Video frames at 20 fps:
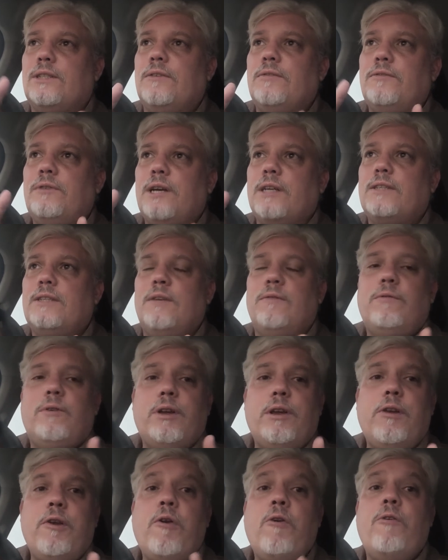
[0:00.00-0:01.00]
In fact, it
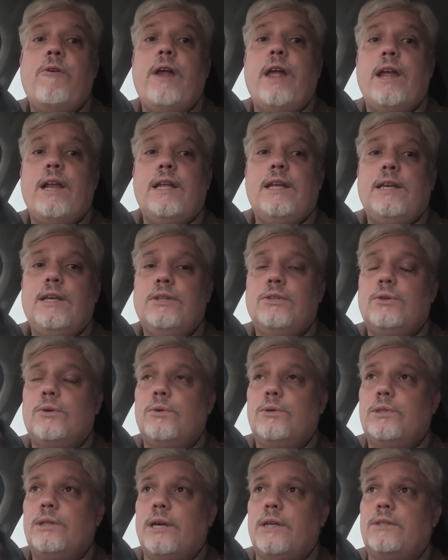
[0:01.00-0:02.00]
very rarely is
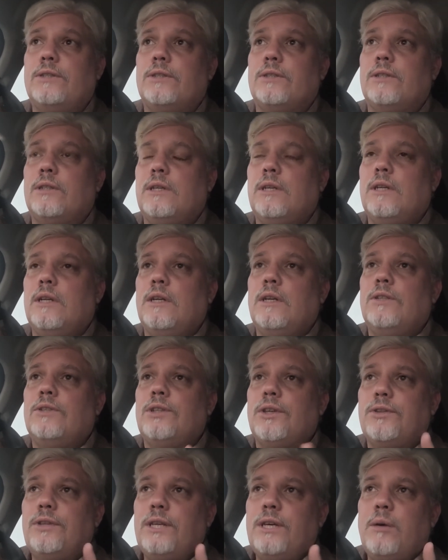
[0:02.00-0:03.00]
causation.
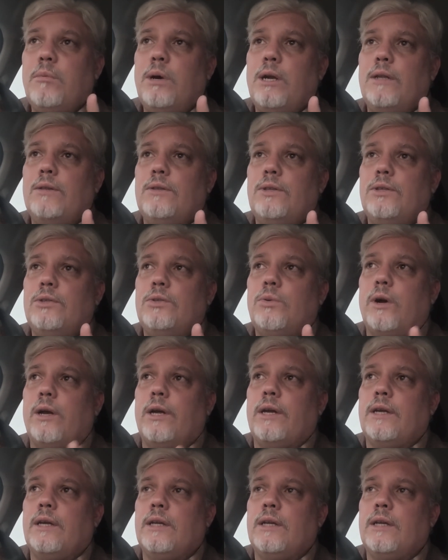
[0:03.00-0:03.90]
So think about it this way.